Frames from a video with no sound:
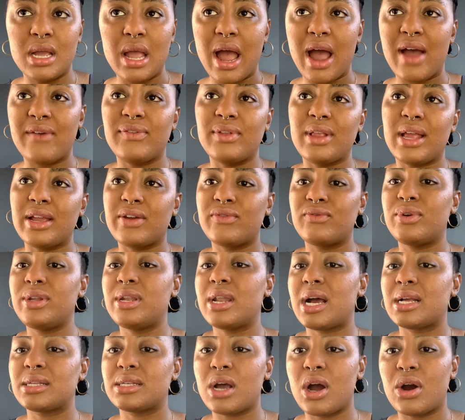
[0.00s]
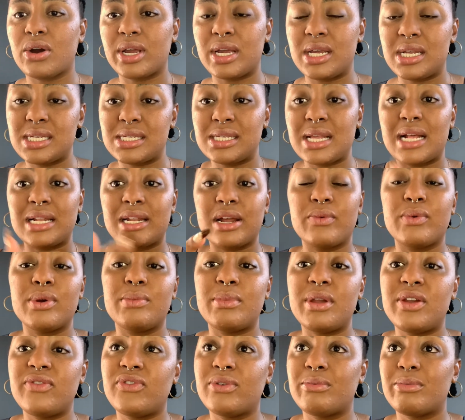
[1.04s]
I feel like if we not talking, it's not that we
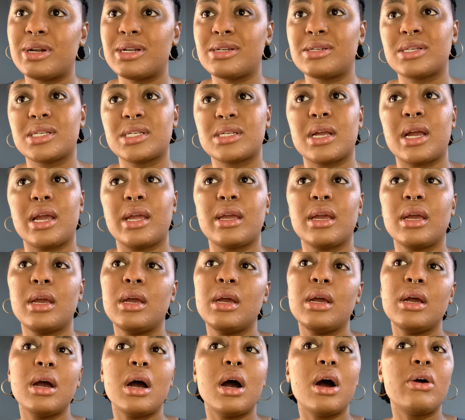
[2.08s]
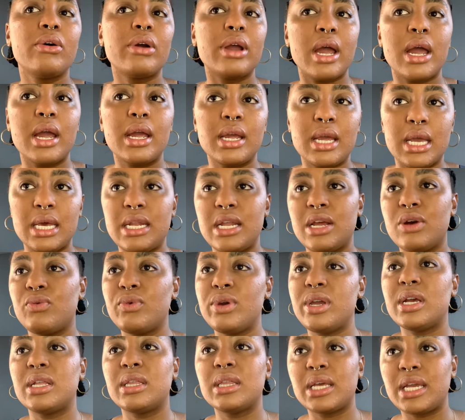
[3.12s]
beefing, but it's just like, okay. And then
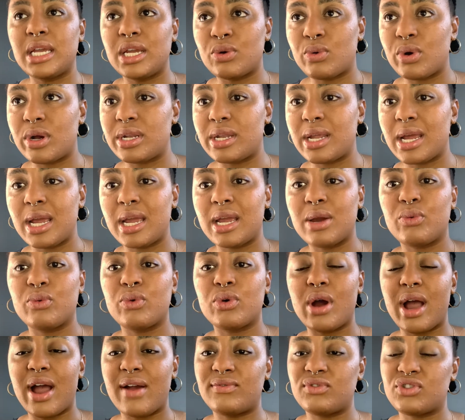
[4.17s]
we'll link one day and we'll have